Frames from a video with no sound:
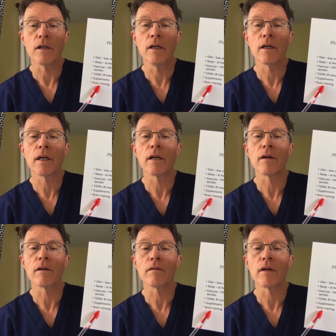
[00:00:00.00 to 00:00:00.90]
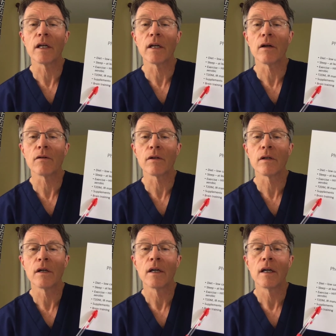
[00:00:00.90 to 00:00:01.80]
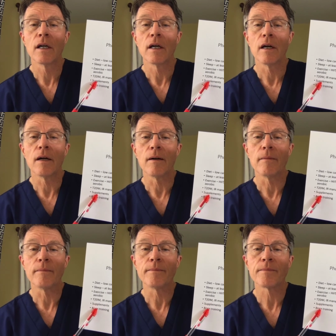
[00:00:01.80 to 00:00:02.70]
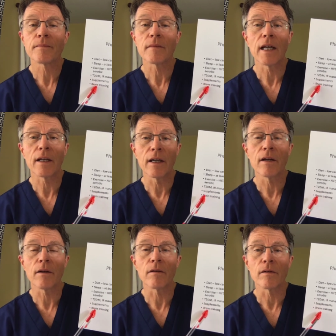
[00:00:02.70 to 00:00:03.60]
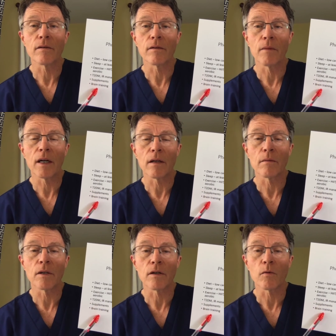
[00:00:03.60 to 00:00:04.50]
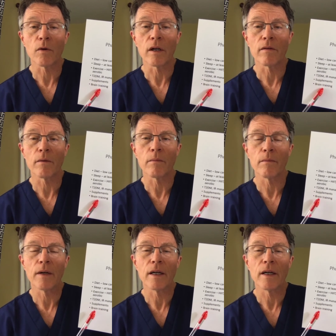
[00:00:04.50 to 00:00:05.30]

in other videos. Um, and ginkgo biloba is one of them.